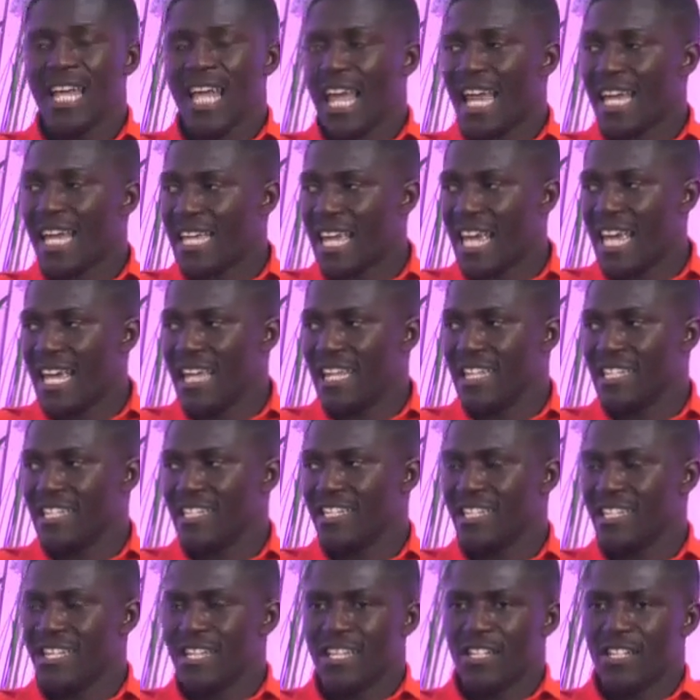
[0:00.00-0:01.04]
Again,
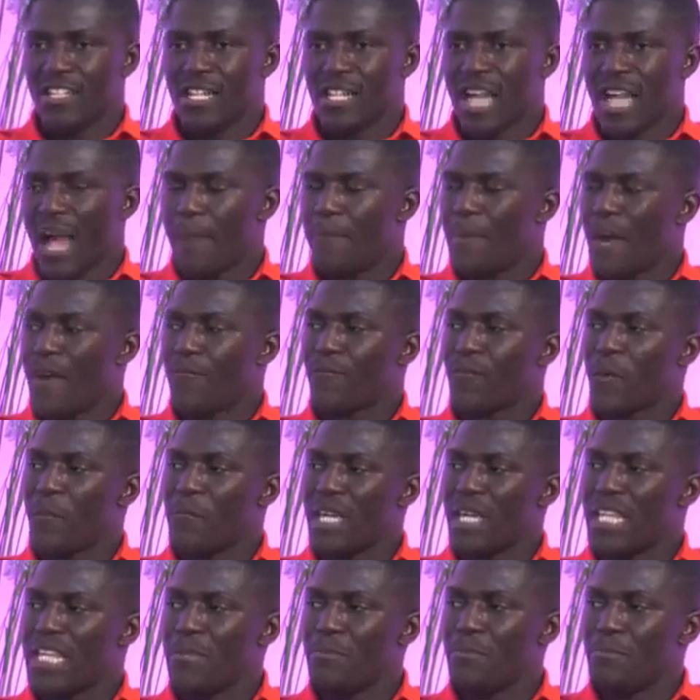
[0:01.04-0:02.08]
apart from
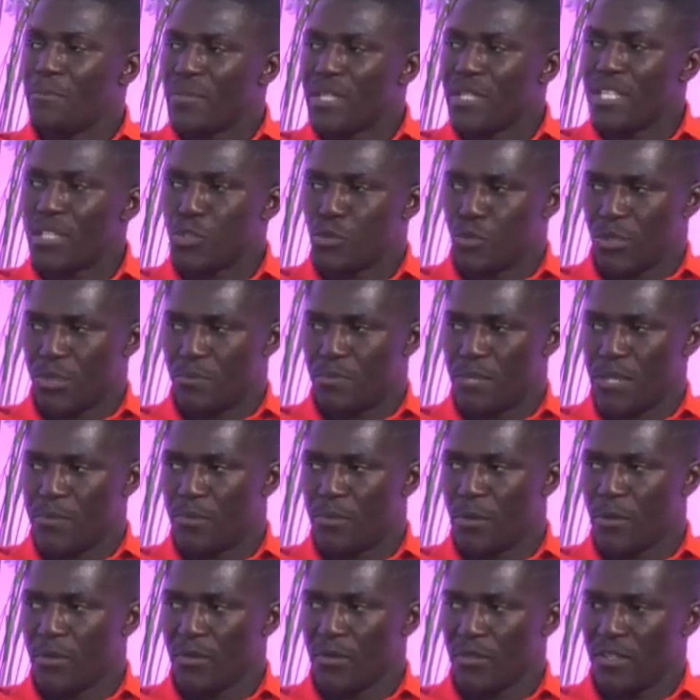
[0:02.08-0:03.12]
making peace with
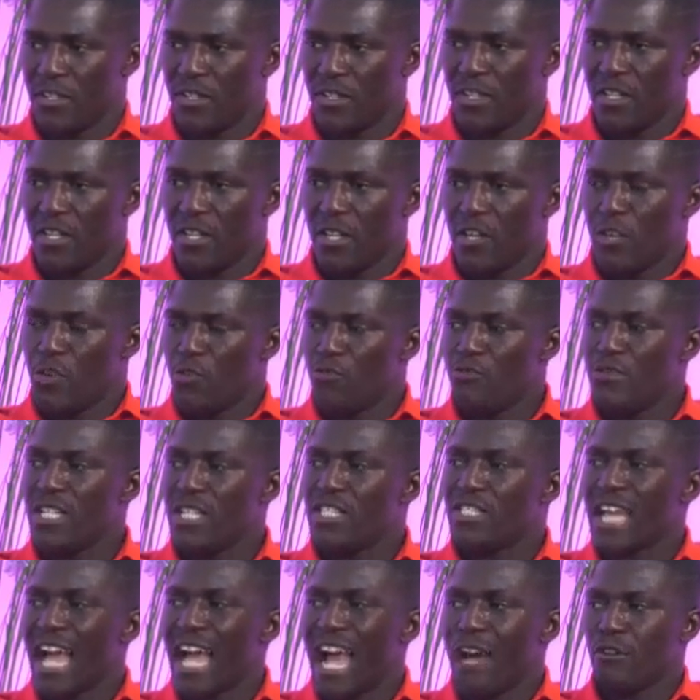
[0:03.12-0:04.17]
people,
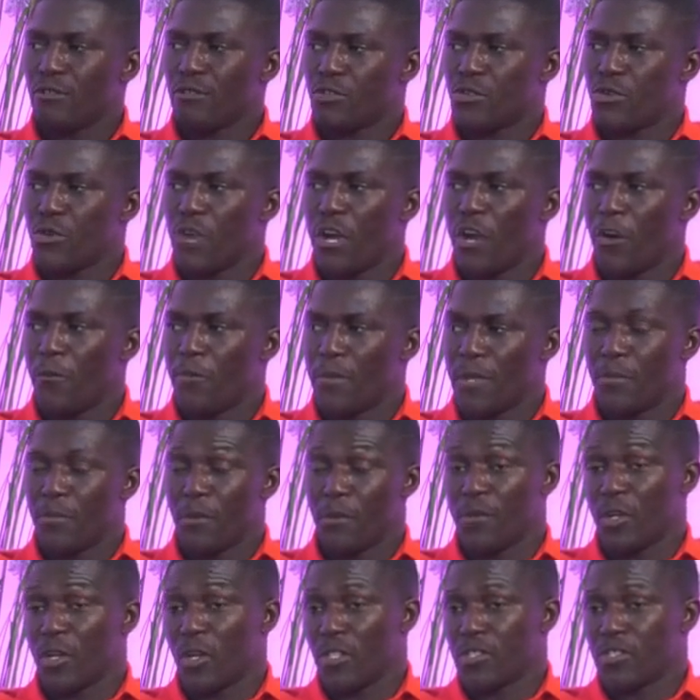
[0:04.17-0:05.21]
reach out to help people,
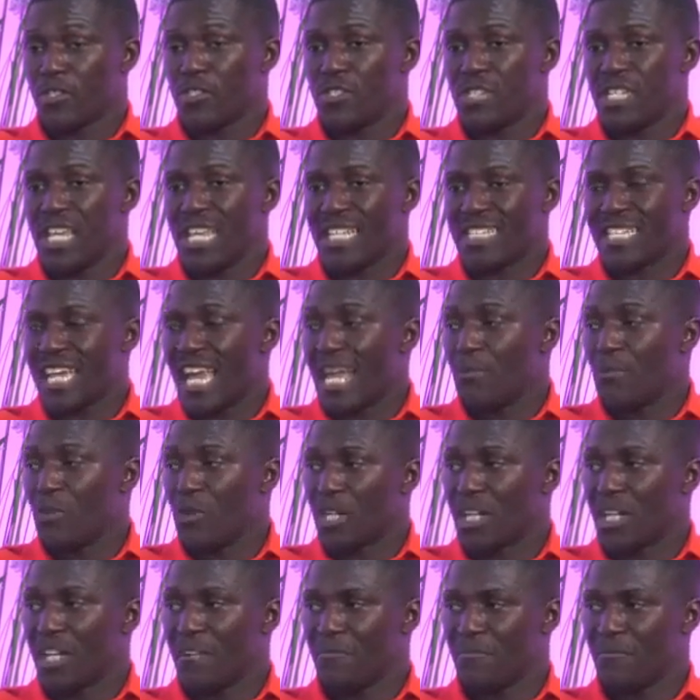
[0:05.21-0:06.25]
because you see, a time
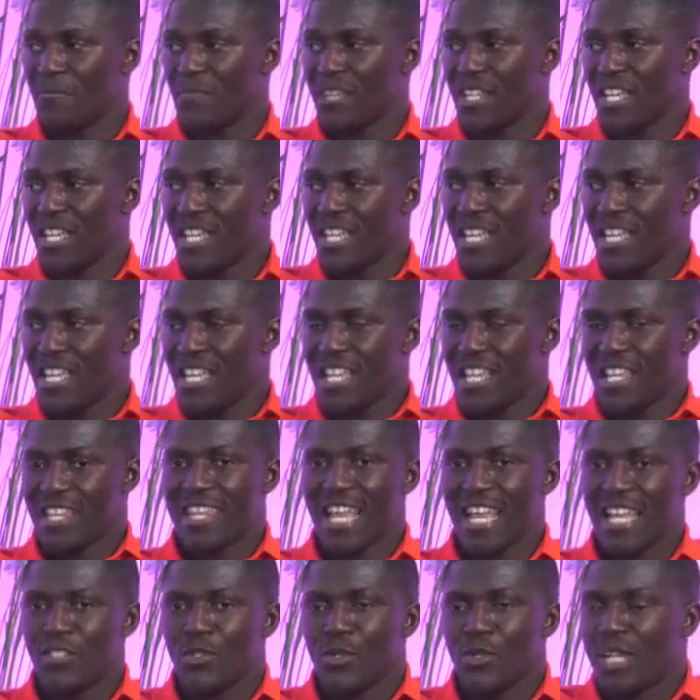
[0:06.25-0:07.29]
will come
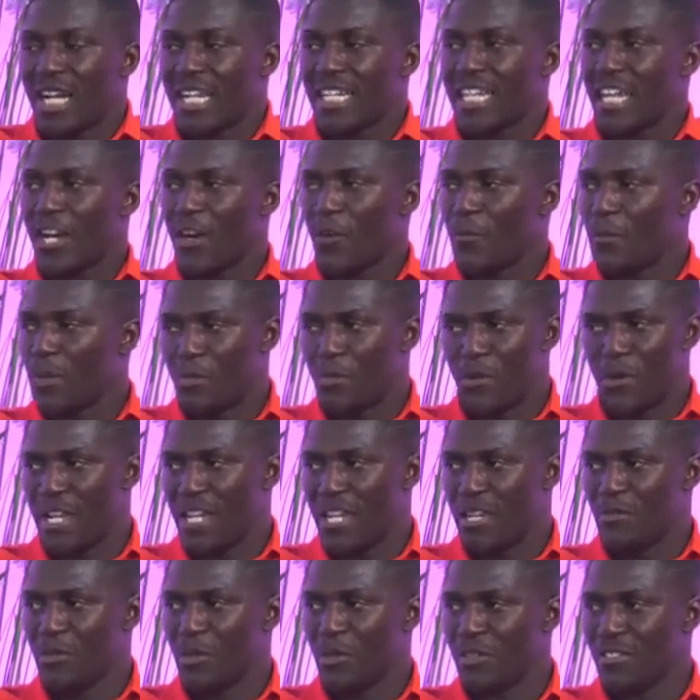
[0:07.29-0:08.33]
that you can't help people
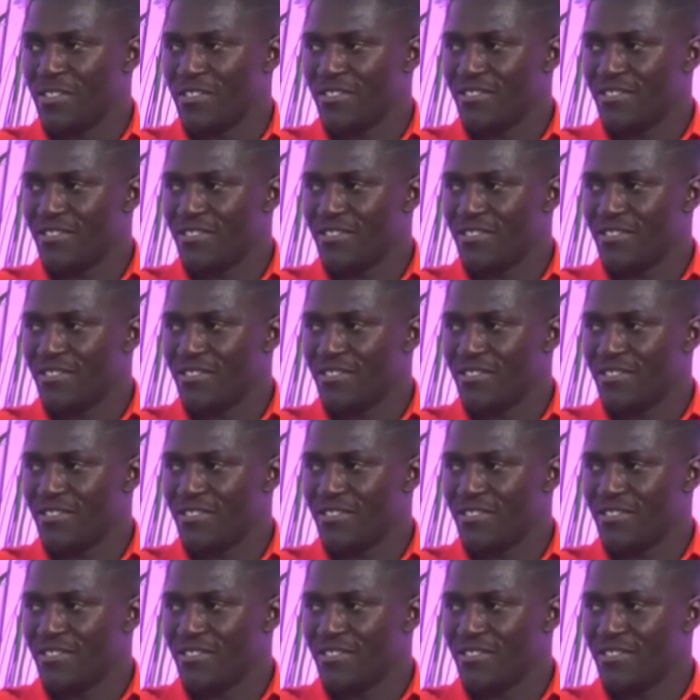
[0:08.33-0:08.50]
anymore.